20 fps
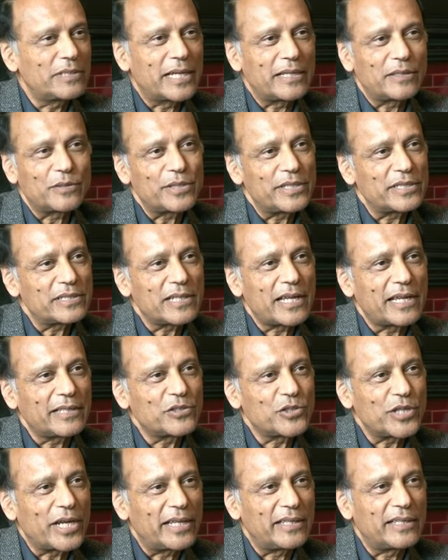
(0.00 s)
countries
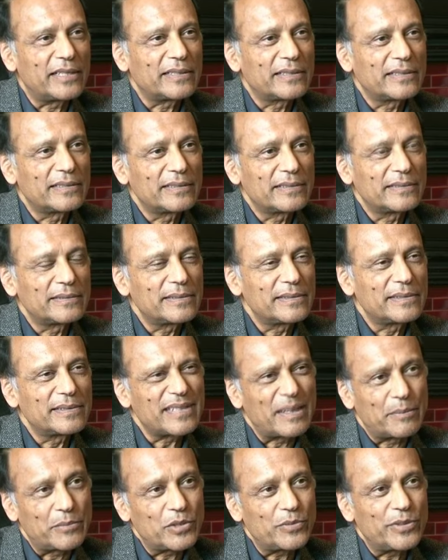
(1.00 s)
like China,
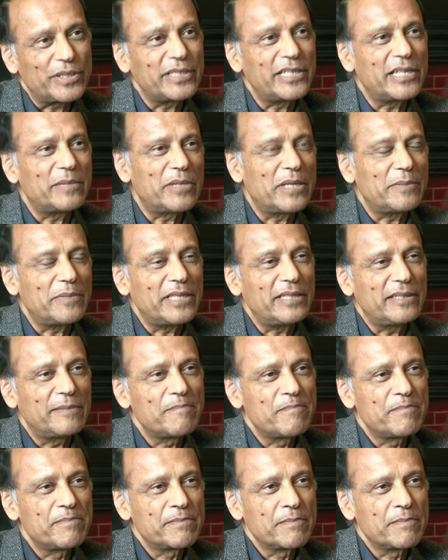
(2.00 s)
some to India maybe.